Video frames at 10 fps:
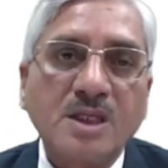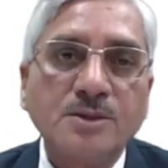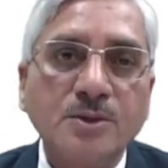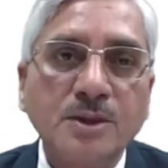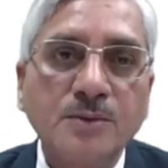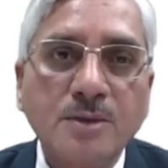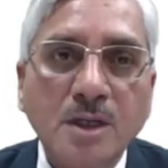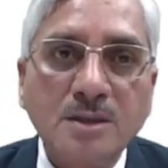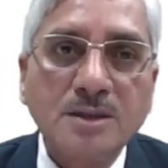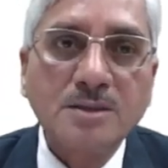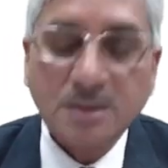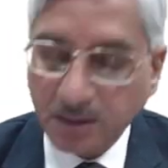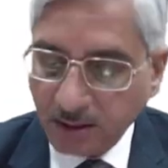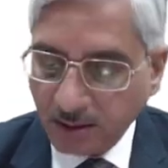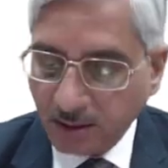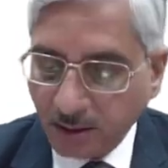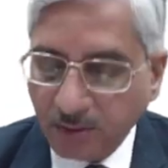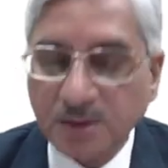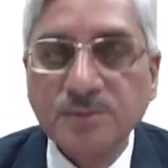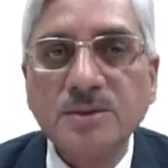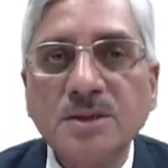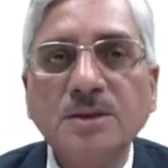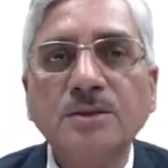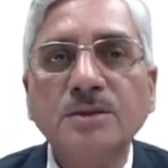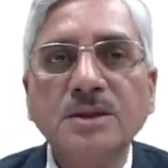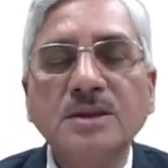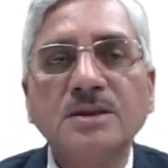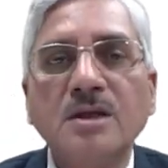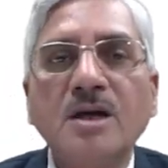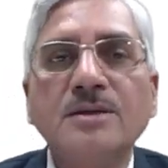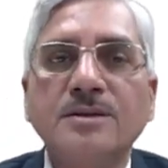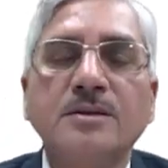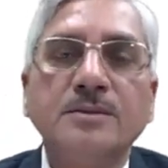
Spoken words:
So neutron density equal to 0 is not